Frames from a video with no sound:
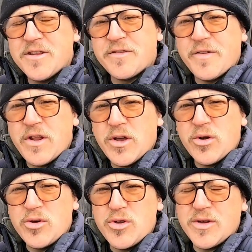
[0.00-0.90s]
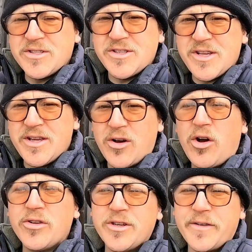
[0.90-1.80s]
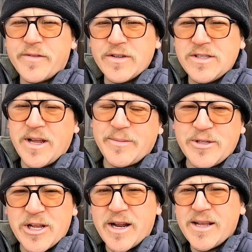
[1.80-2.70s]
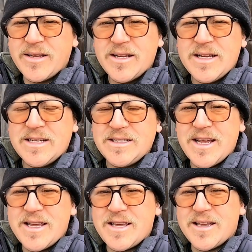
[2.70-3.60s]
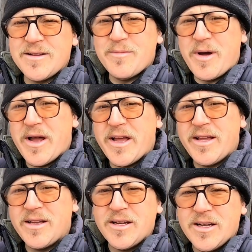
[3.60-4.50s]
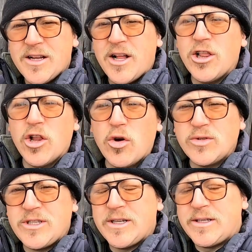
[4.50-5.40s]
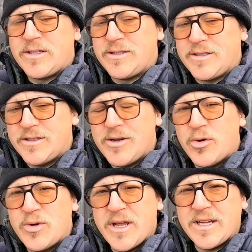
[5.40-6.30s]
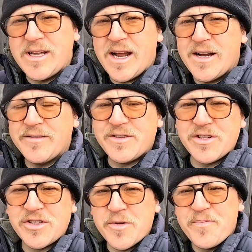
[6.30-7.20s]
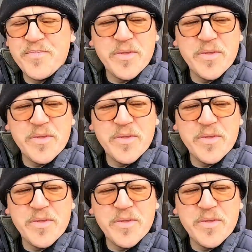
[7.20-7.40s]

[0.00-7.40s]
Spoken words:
this video, you can see all the different steps that I take in my low-till, no-dig kind of system.